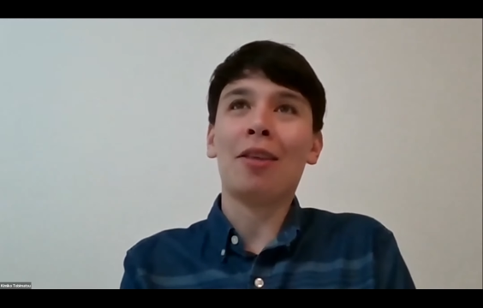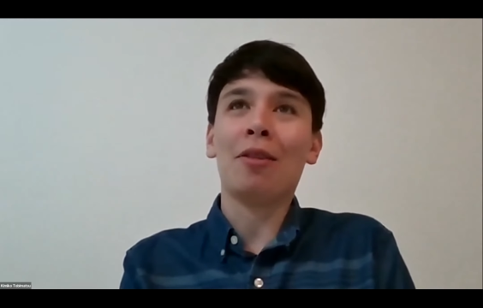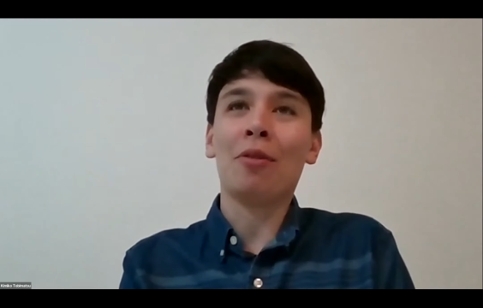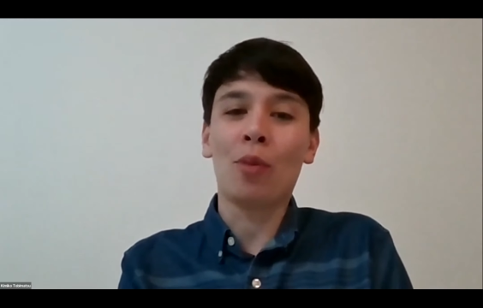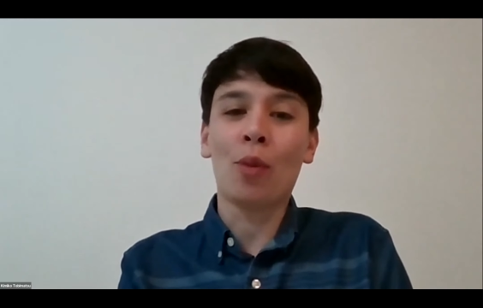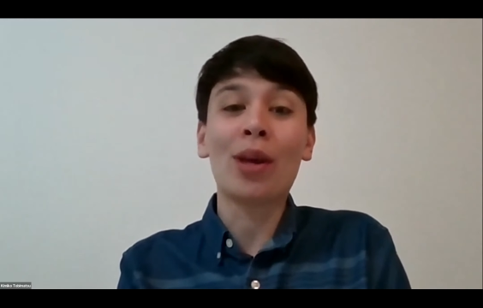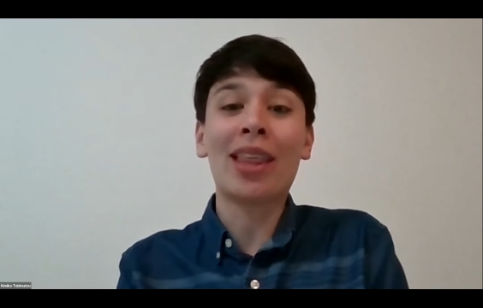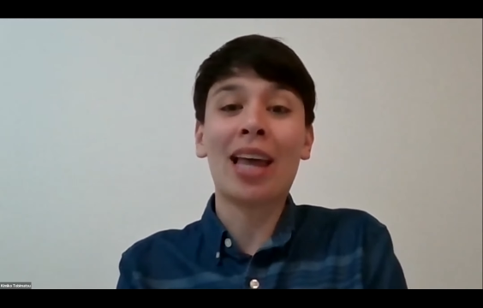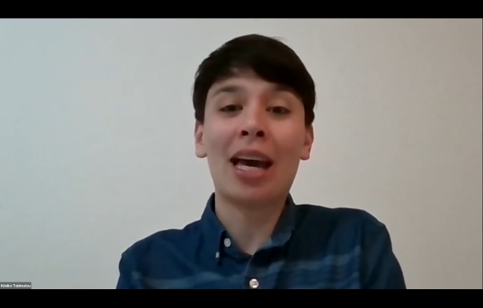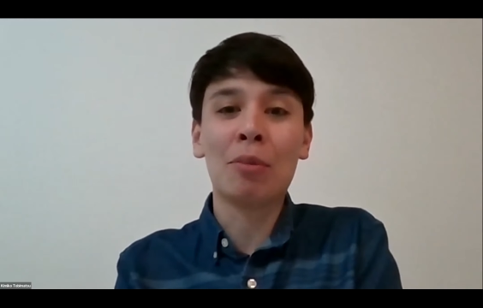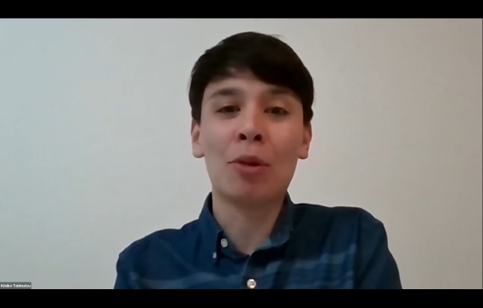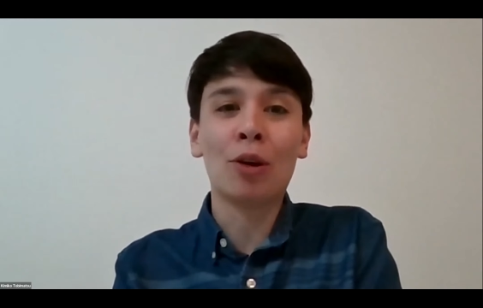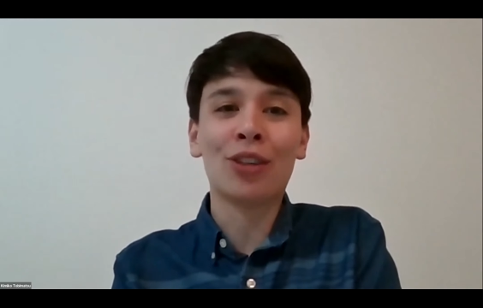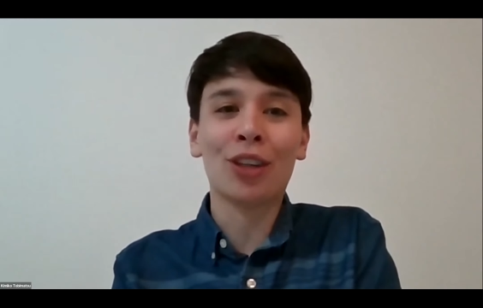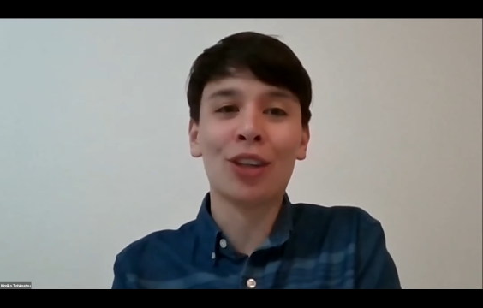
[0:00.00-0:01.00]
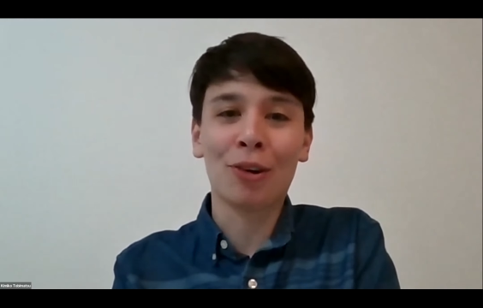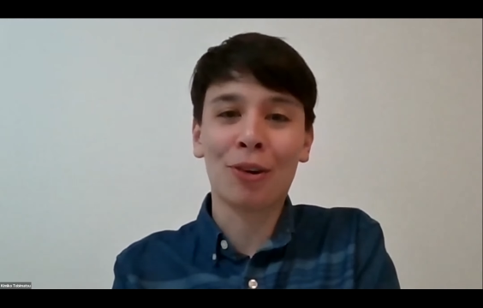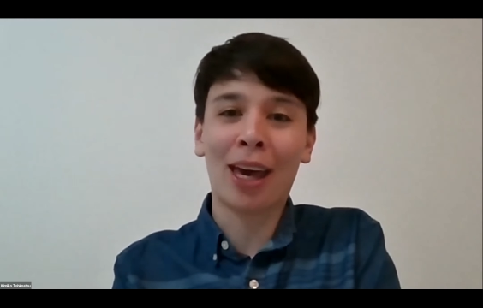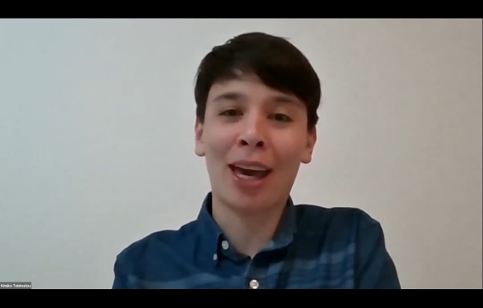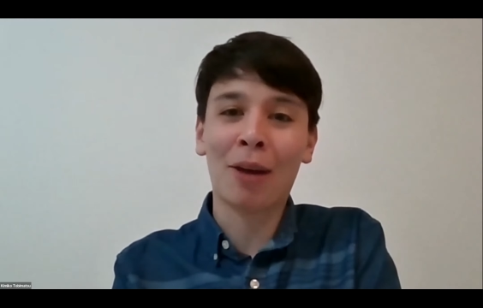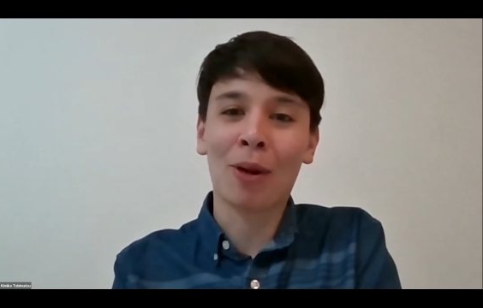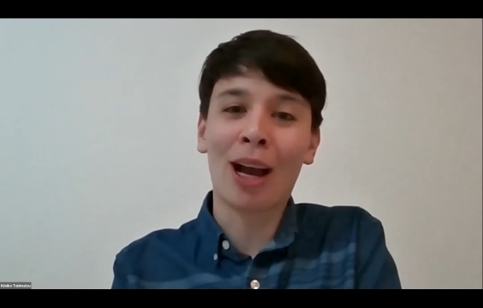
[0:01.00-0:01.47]
we then moved to,
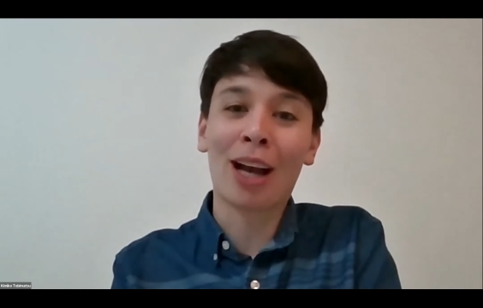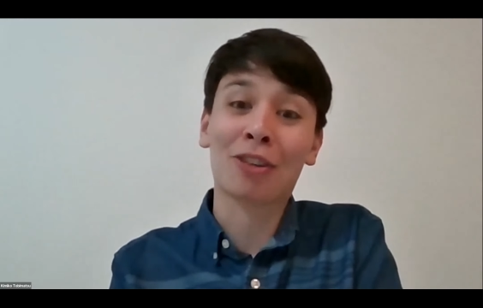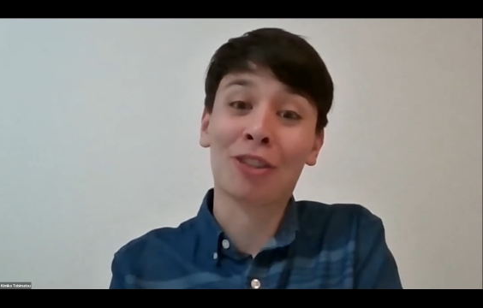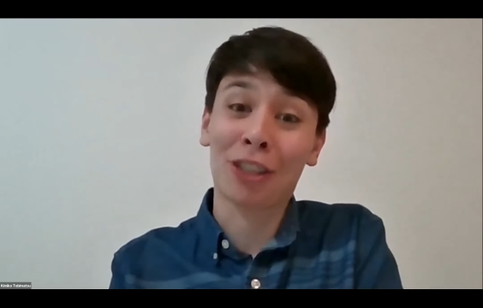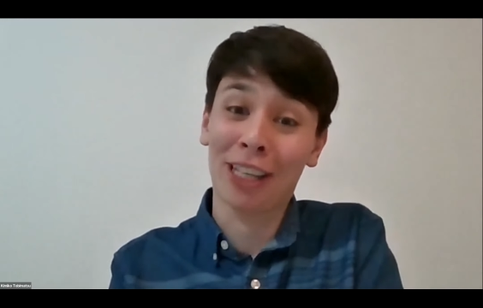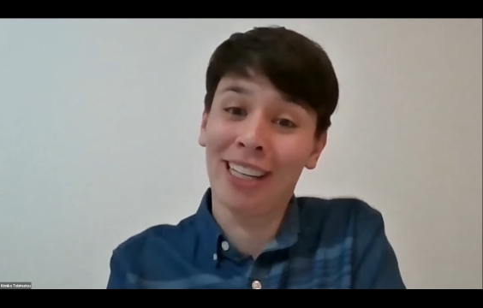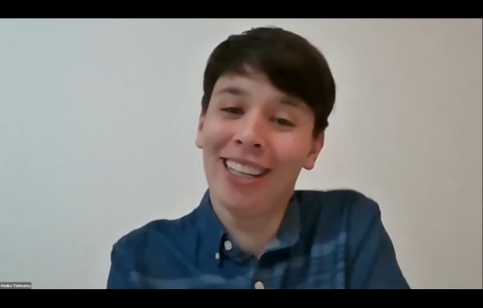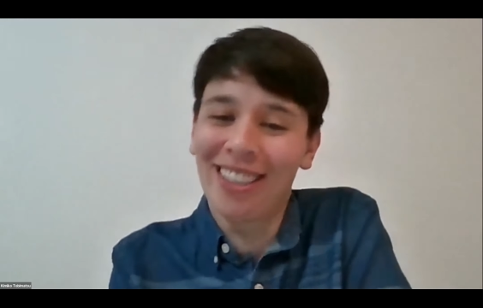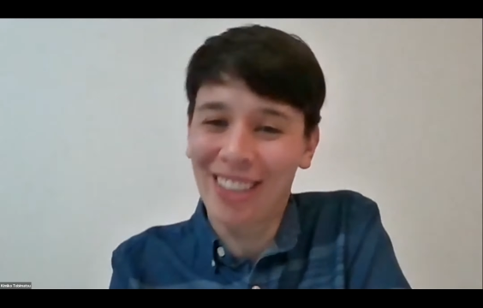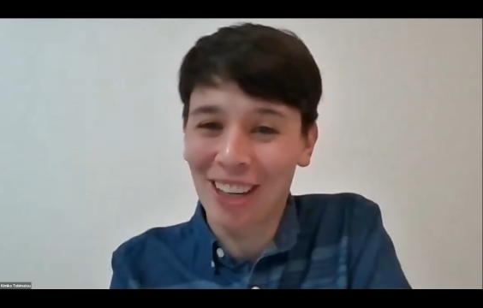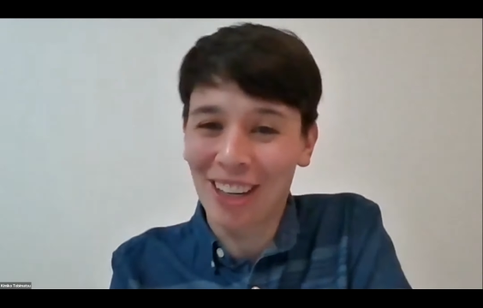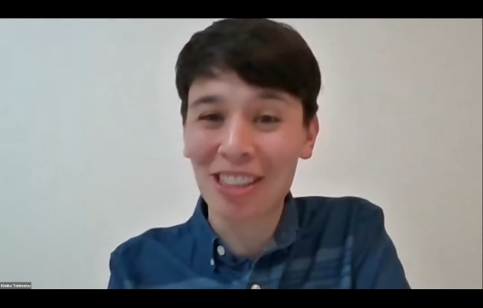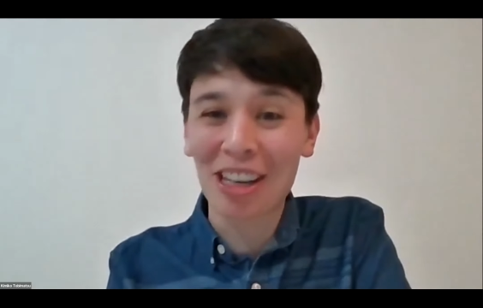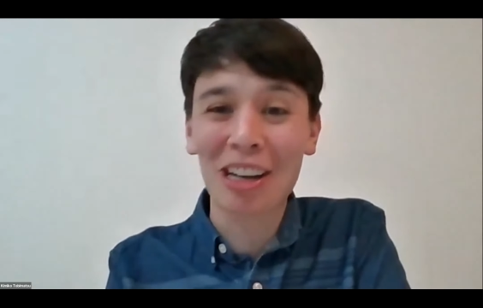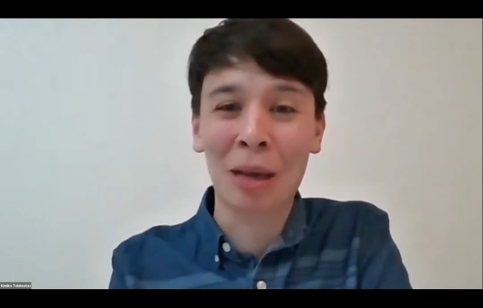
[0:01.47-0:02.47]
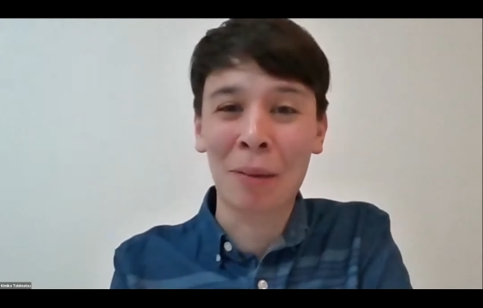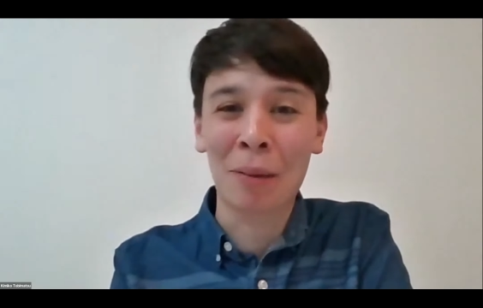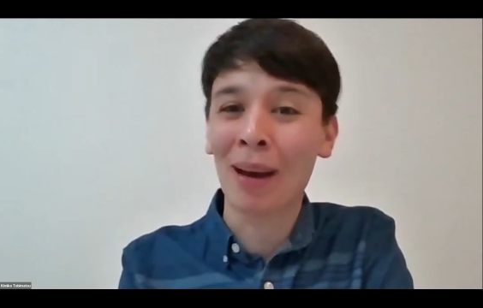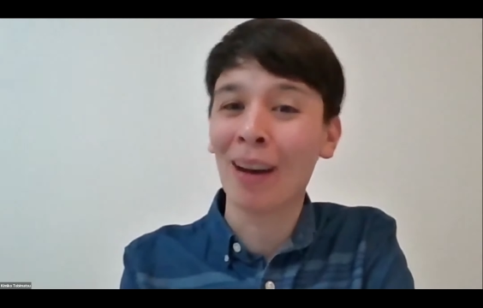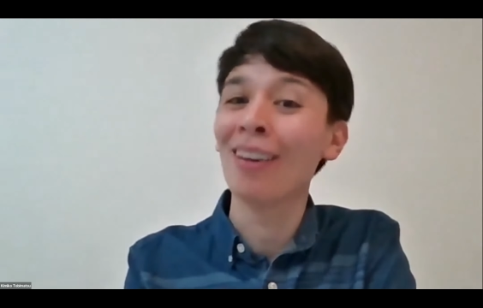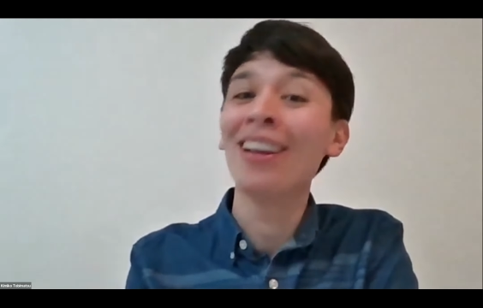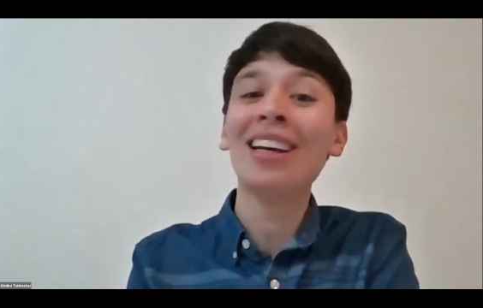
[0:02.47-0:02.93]
okay, we're actually going to start talking
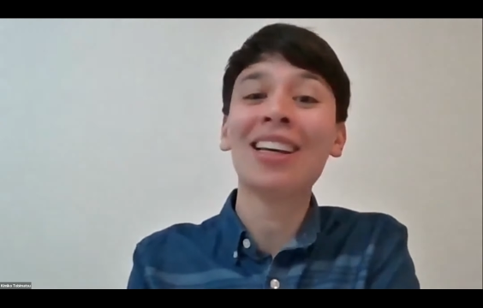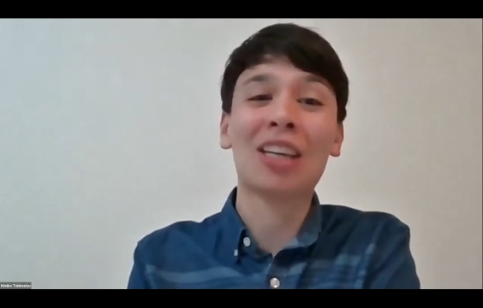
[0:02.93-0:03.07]
about,